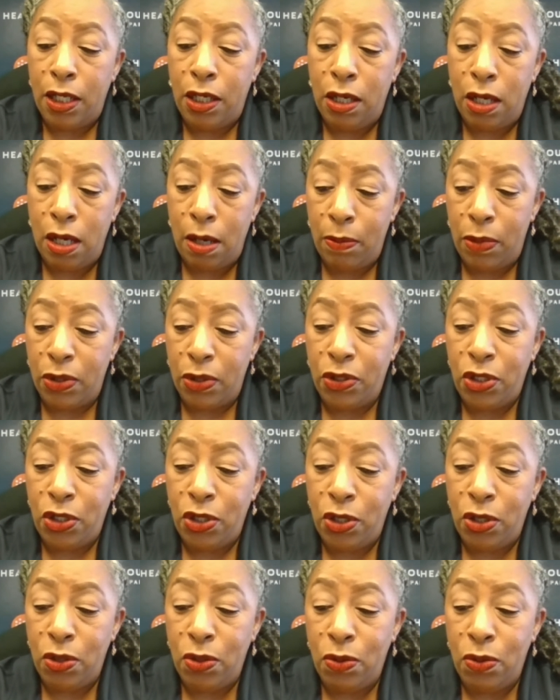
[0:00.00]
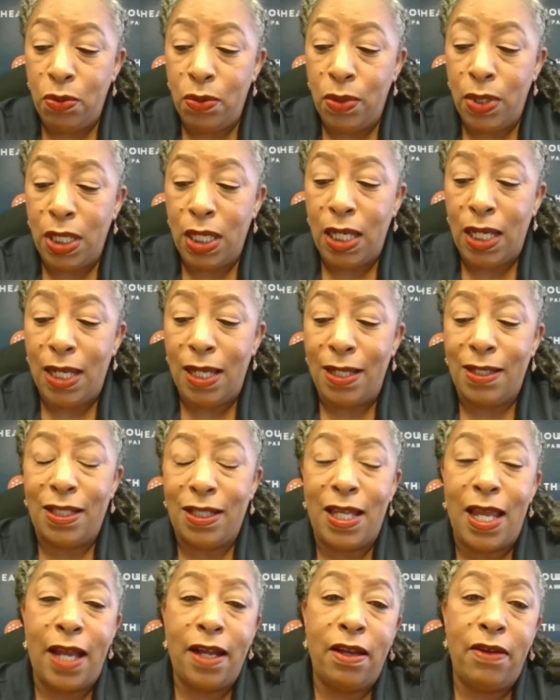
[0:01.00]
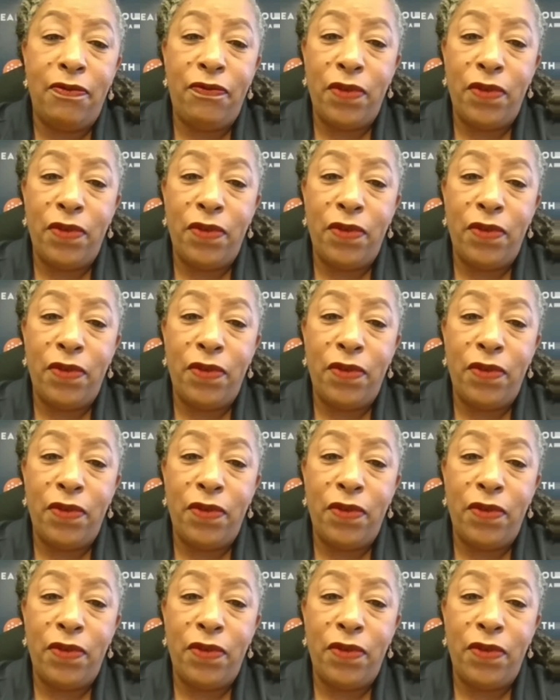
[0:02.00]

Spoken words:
Number two is lack of